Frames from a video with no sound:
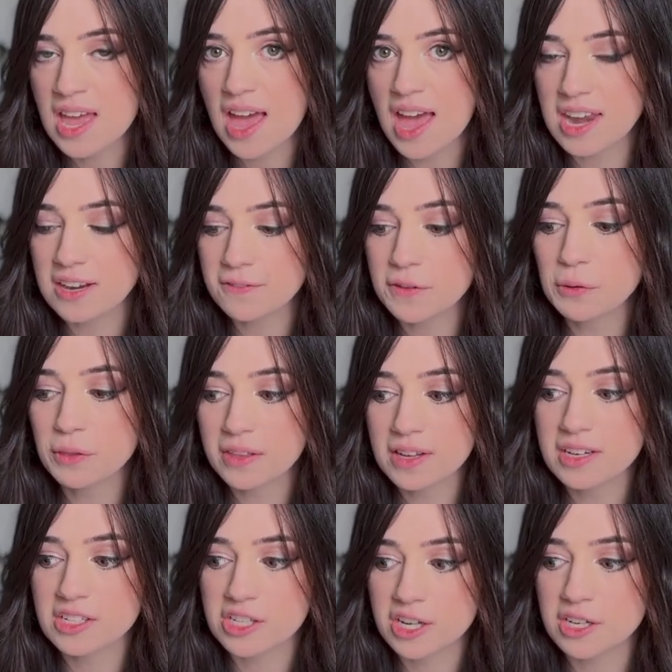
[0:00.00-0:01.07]
And if you
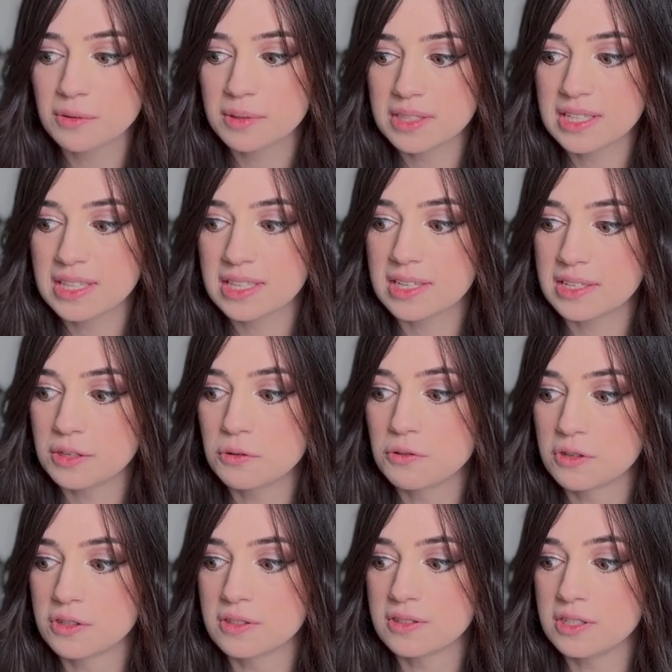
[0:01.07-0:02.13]
think genuinely that
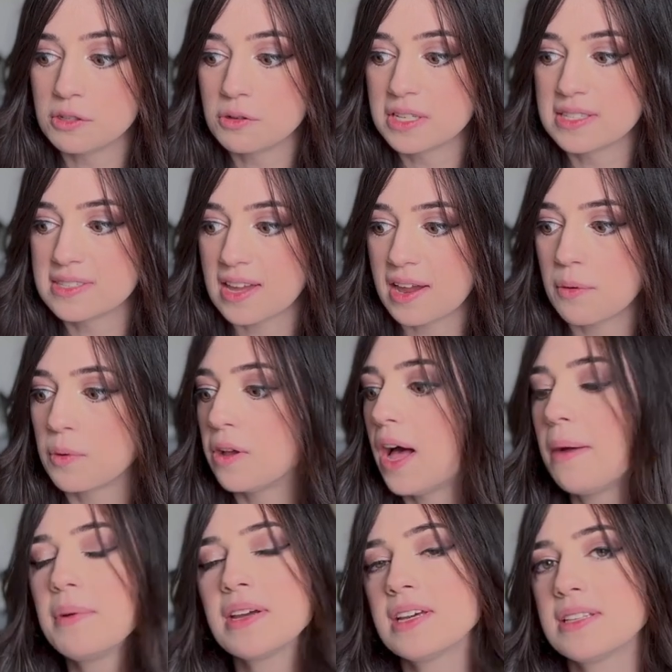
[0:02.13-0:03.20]
you can say, well,
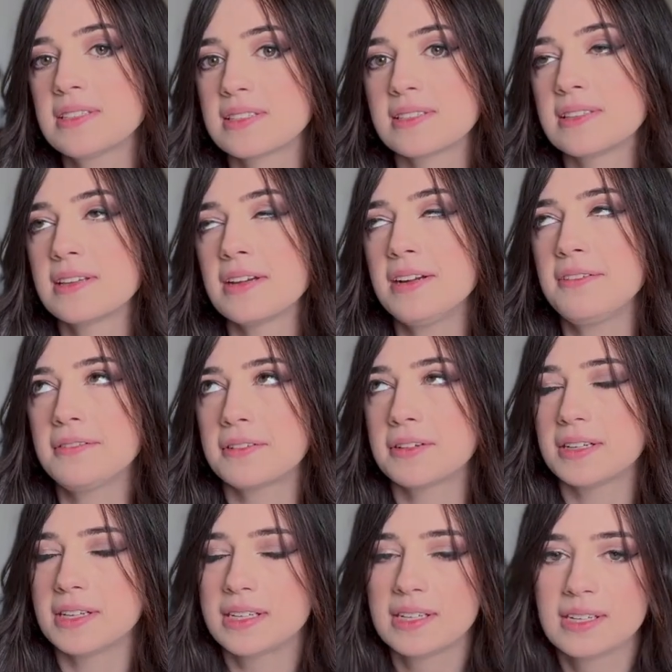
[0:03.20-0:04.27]
I'm against
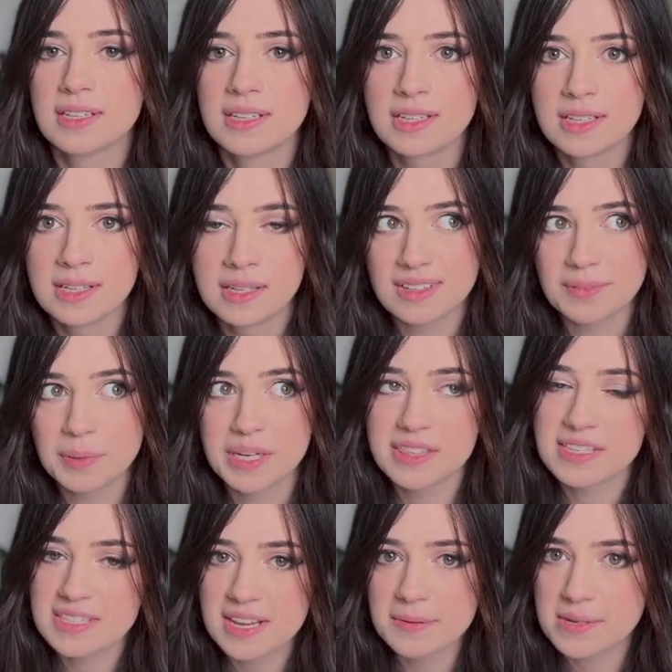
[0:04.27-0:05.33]
slavery, but at
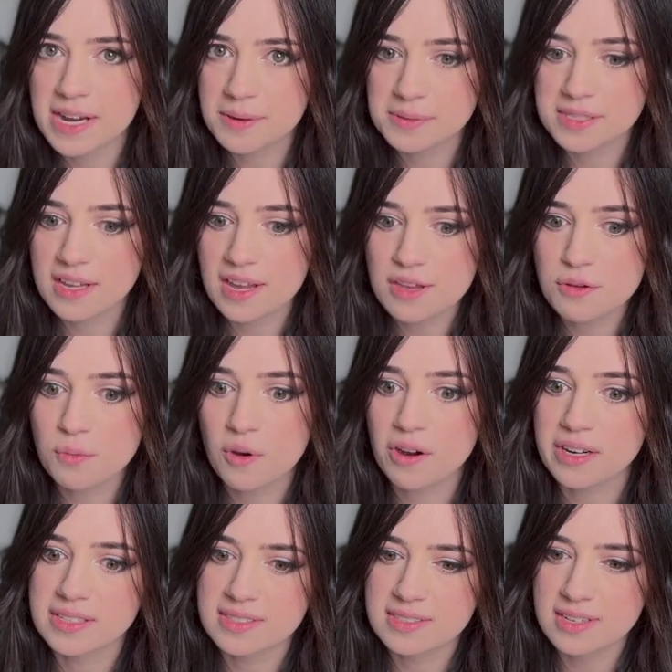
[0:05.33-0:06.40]
the same time say you want
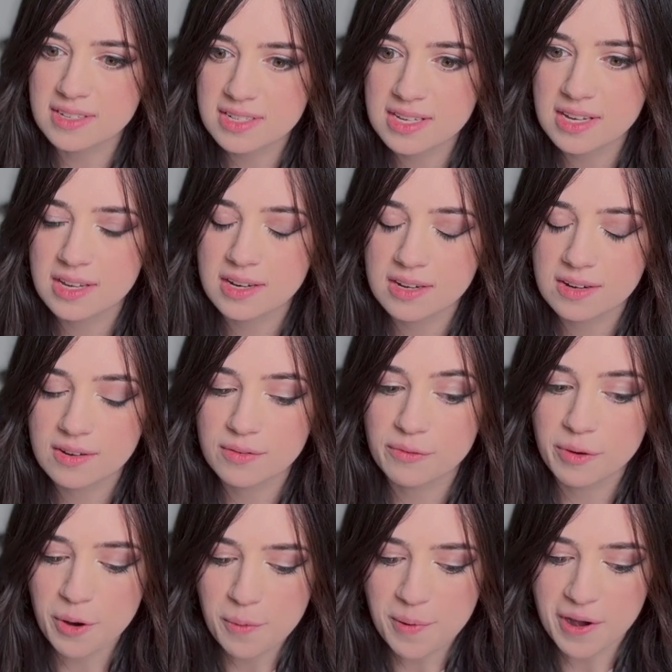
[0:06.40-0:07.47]
a sentient
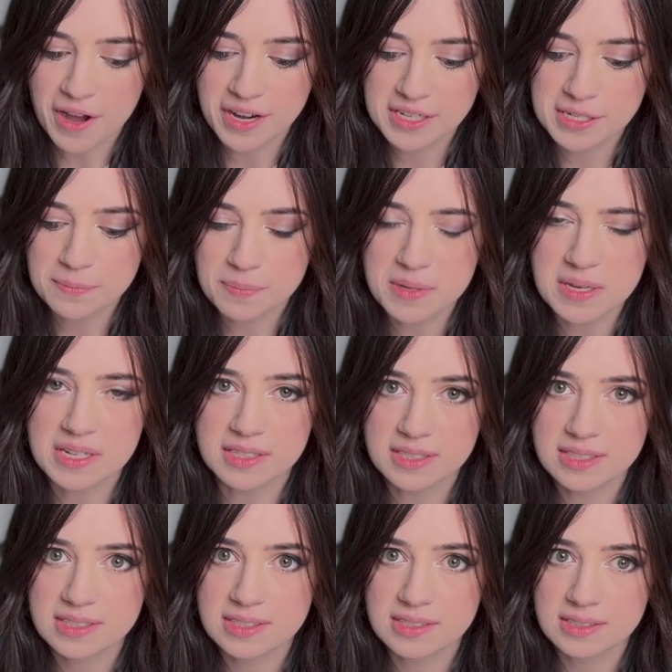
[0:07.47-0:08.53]
robot to be a
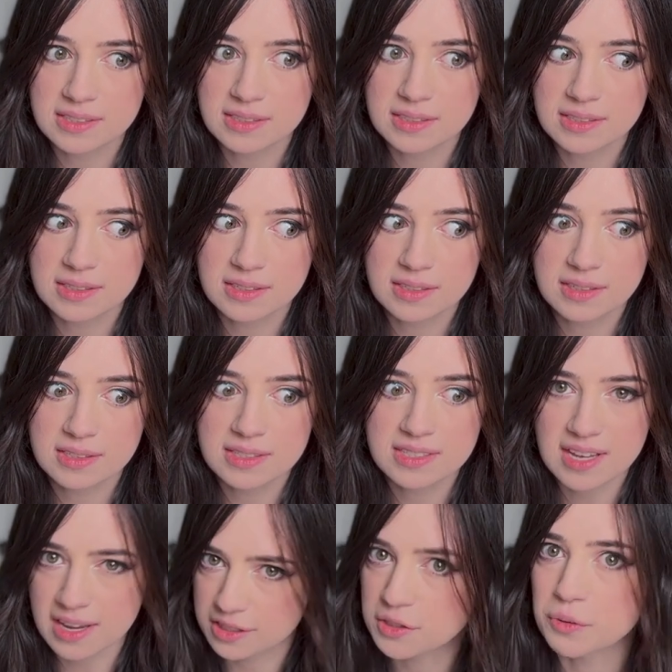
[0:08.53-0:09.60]

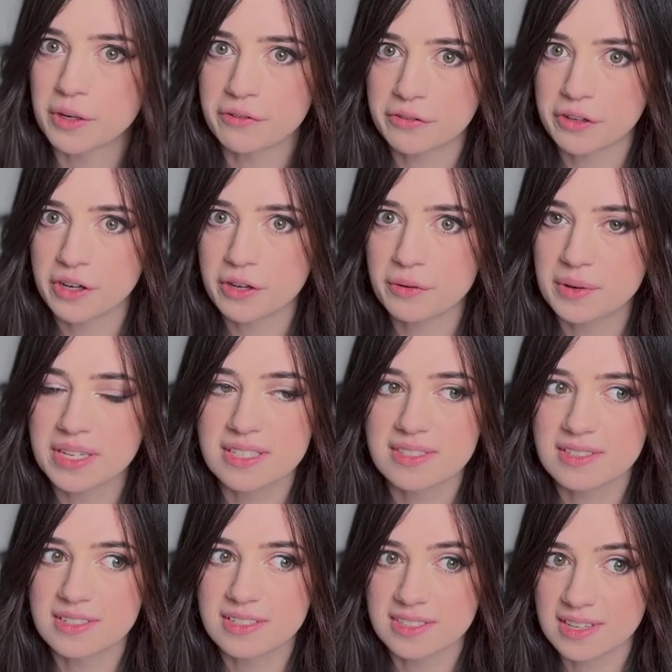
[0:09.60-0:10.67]
sex toy for you, is
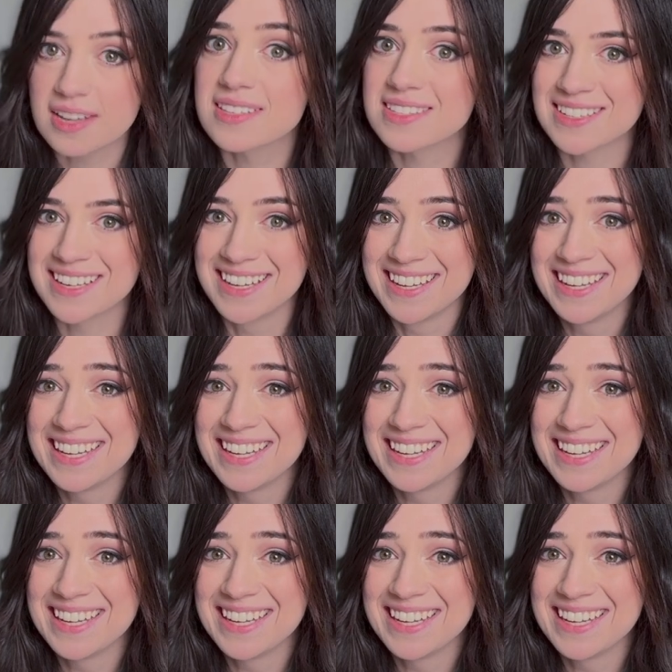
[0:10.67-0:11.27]
disgusting.